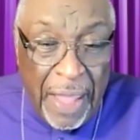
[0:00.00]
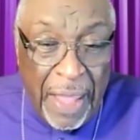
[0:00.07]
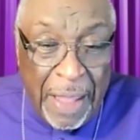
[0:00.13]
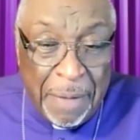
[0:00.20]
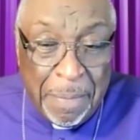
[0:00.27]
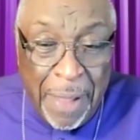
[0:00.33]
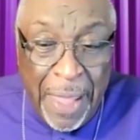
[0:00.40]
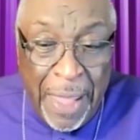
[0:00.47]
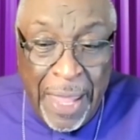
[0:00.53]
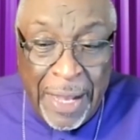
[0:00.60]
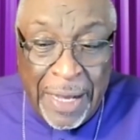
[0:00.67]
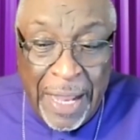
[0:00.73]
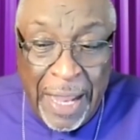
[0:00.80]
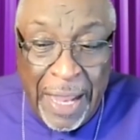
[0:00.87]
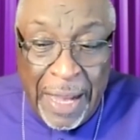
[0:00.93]

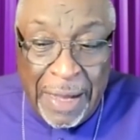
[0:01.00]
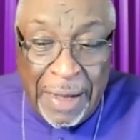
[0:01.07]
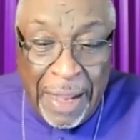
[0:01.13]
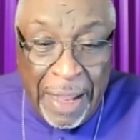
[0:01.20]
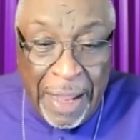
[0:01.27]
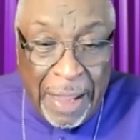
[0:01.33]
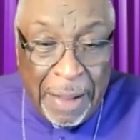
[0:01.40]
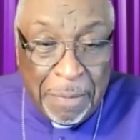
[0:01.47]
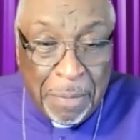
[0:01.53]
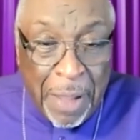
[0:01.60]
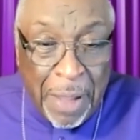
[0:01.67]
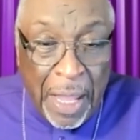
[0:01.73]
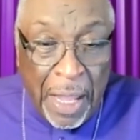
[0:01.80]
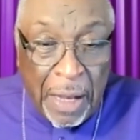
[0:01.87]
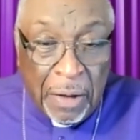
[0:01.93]
Amen and
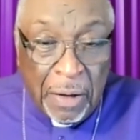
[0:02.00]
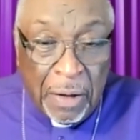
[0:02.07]
amen.